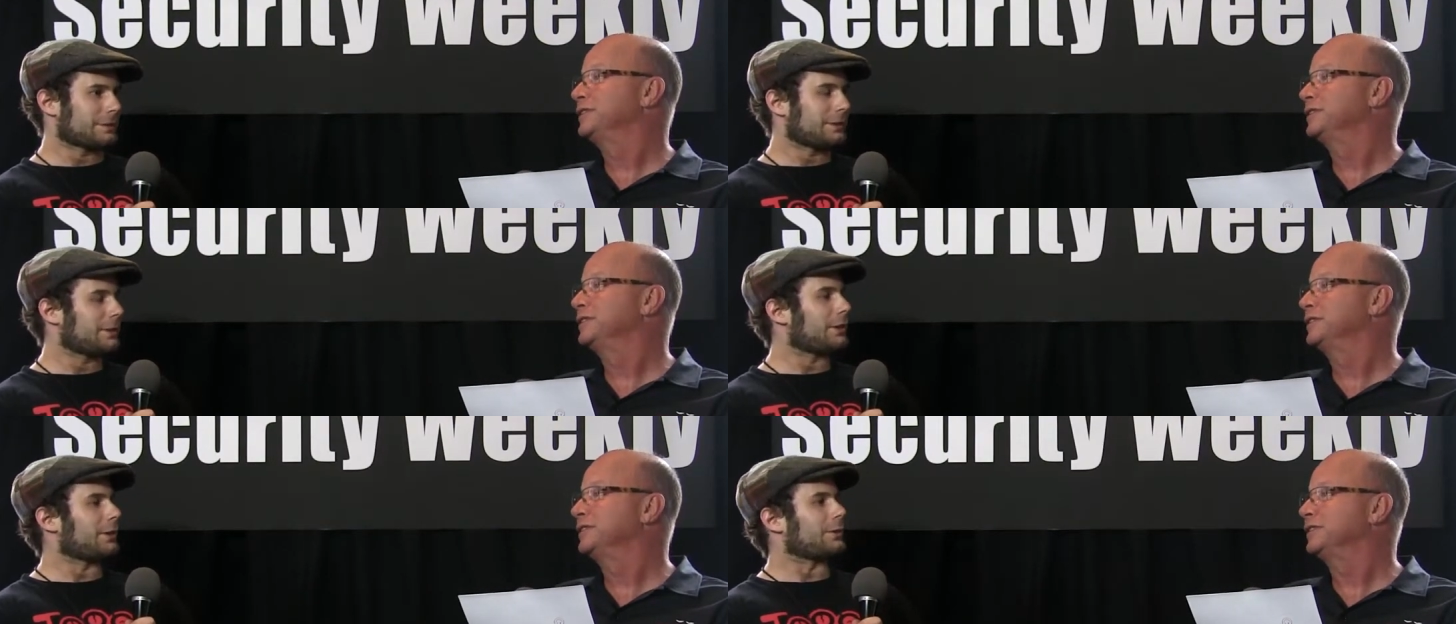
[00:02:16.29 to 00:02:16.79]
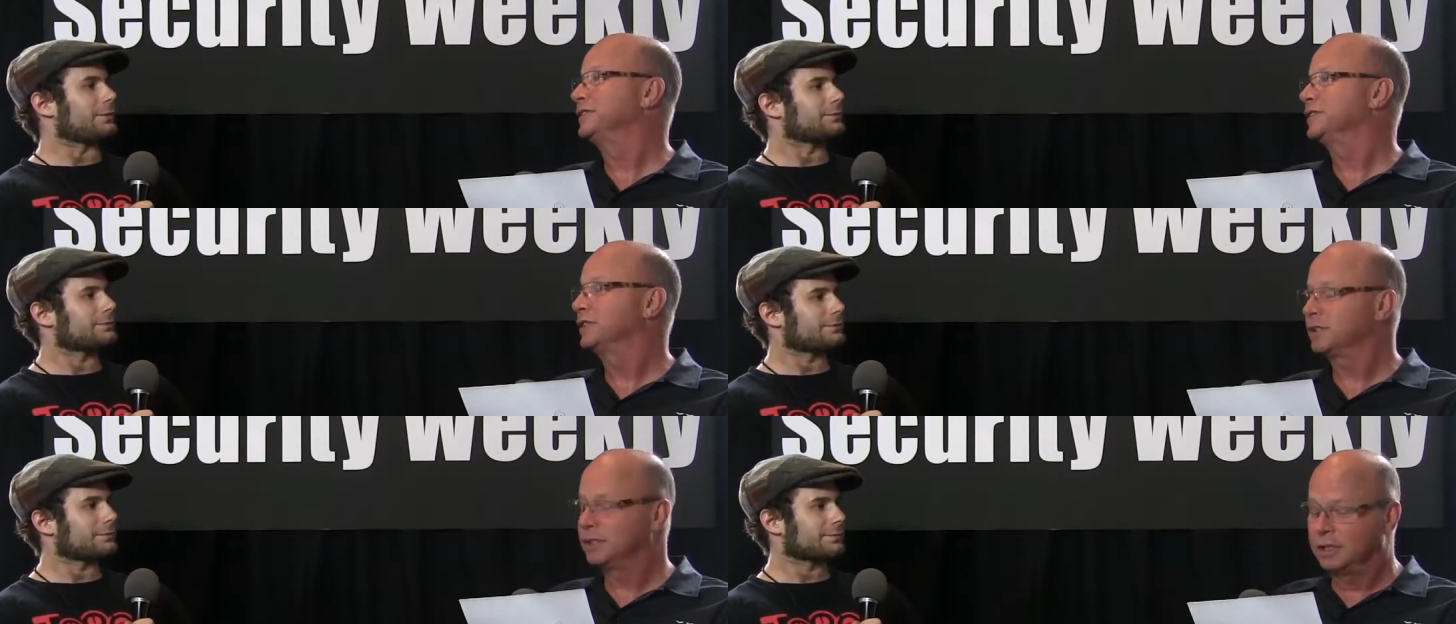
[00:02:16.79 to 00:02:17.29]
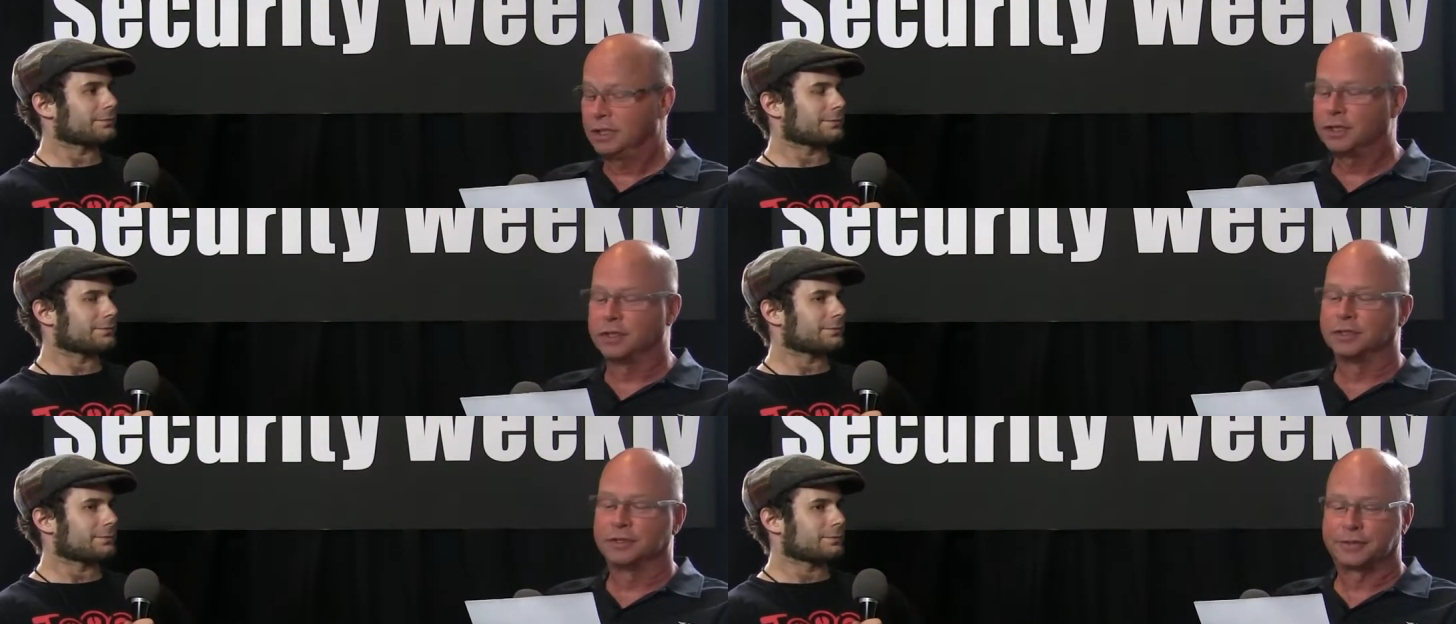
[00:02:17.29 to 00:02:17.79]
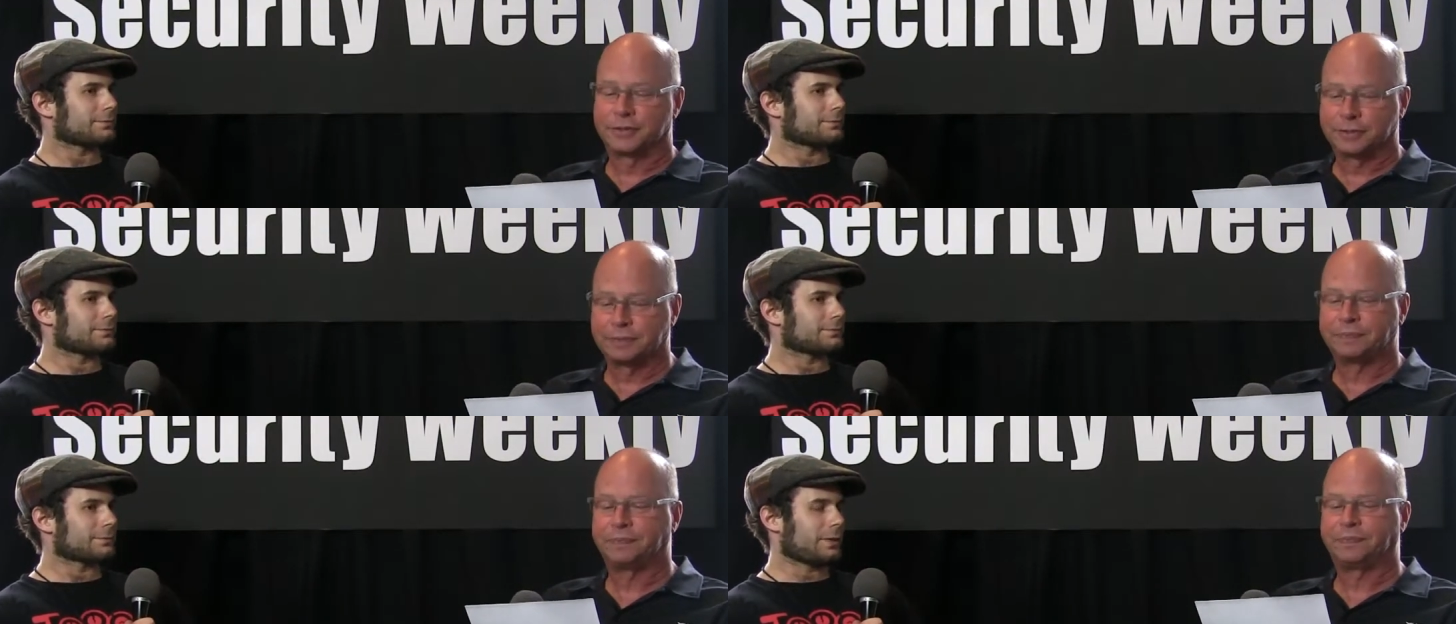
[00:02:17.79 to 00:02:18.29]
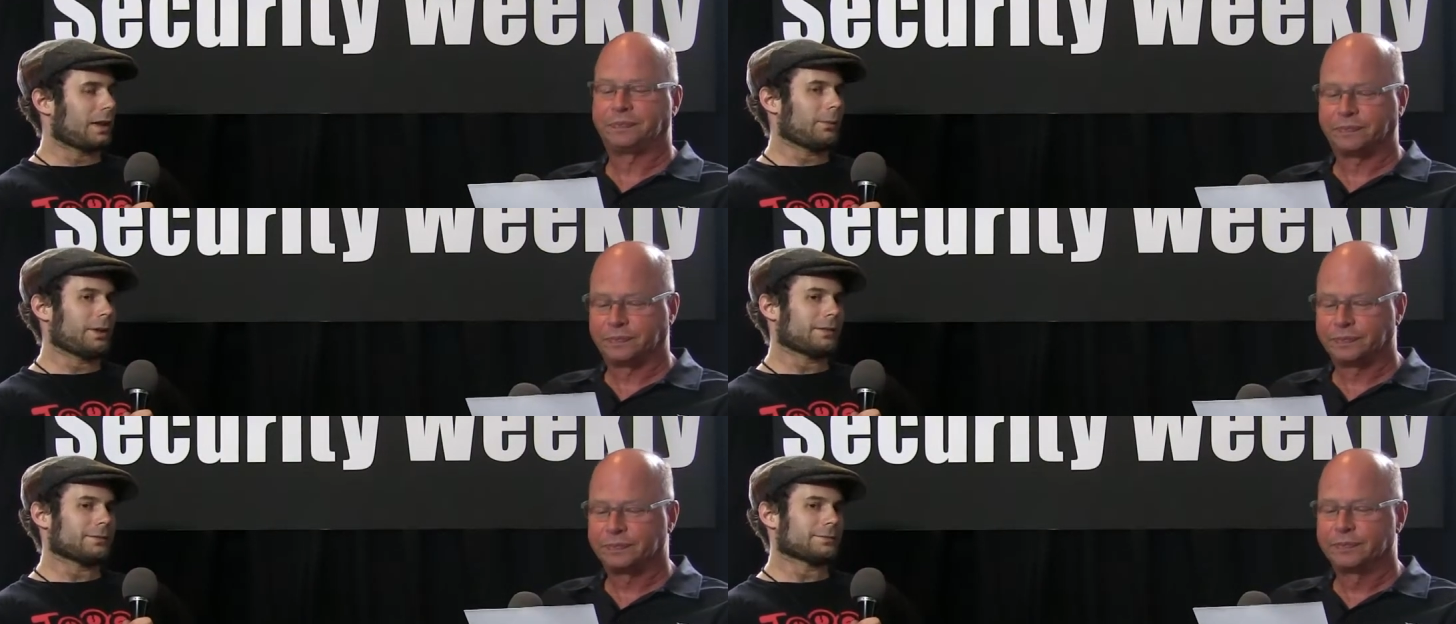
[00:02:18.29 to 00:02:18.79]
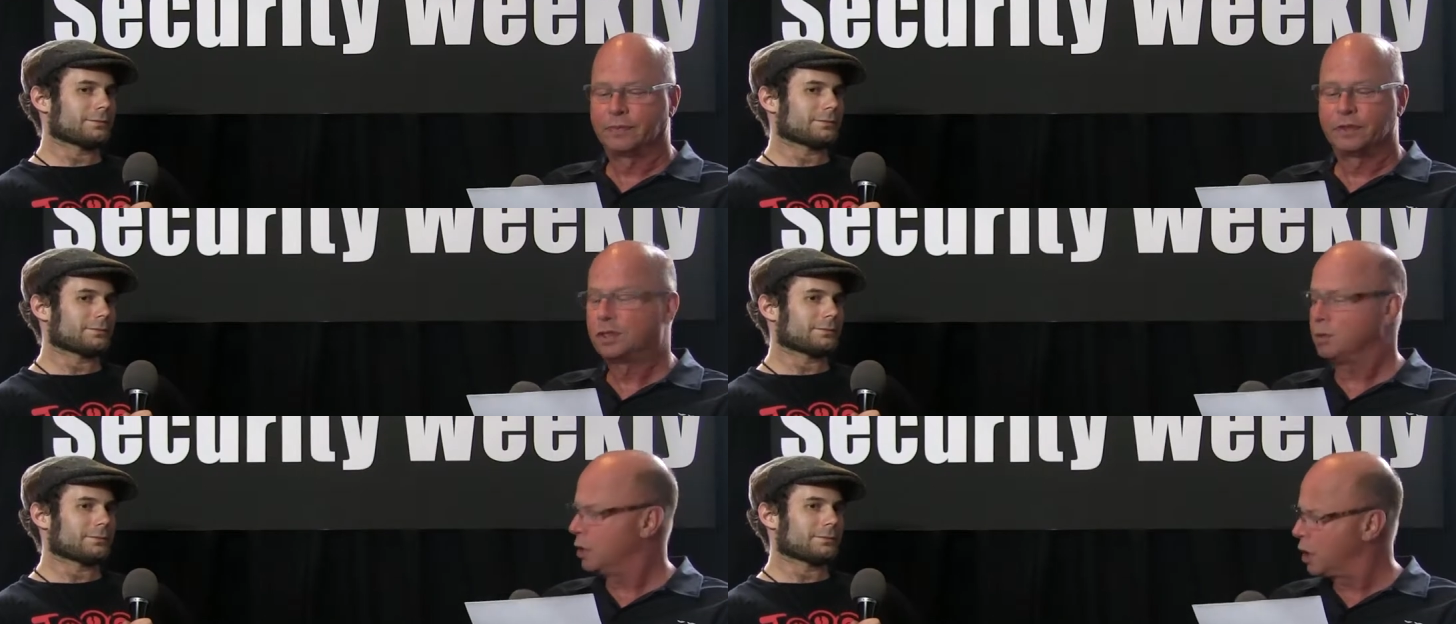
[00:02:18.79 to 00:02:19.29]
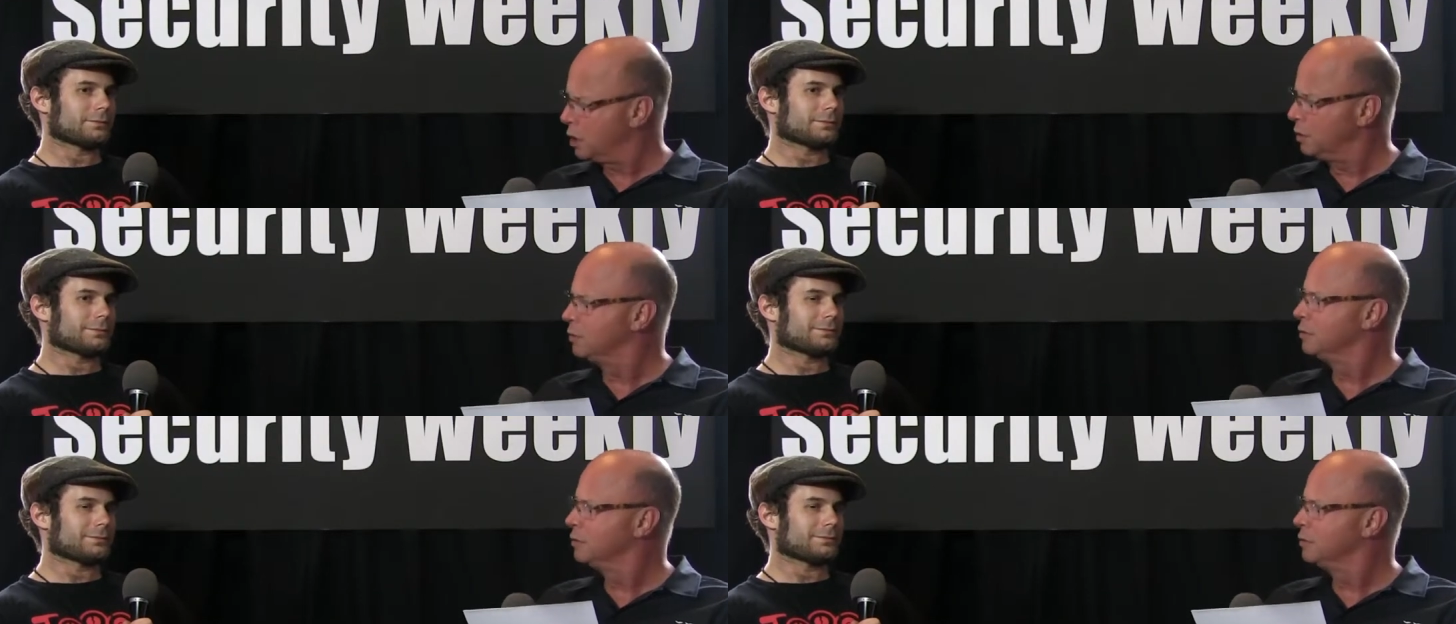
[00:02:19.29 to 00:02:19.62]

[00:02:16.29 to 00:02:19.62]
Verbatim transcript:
Speaker 1: Sure. Oh. Sneakers. Damn it. It's okay.